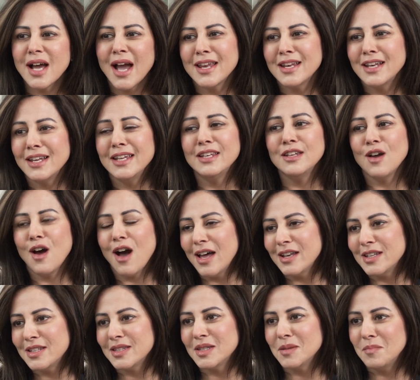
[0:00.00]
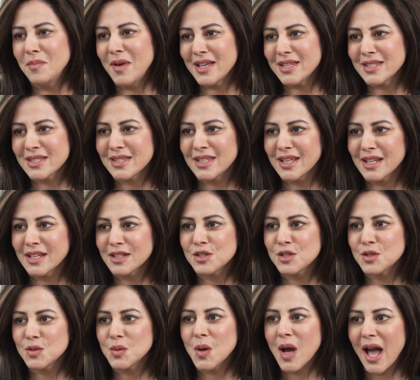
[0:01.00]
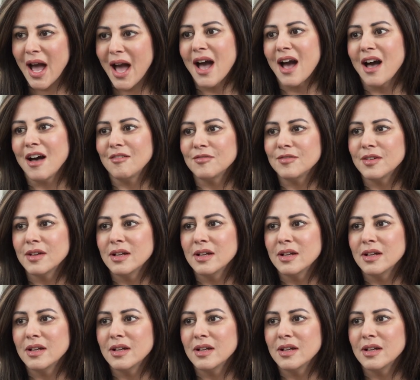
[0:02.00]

ideally not the best thing to have.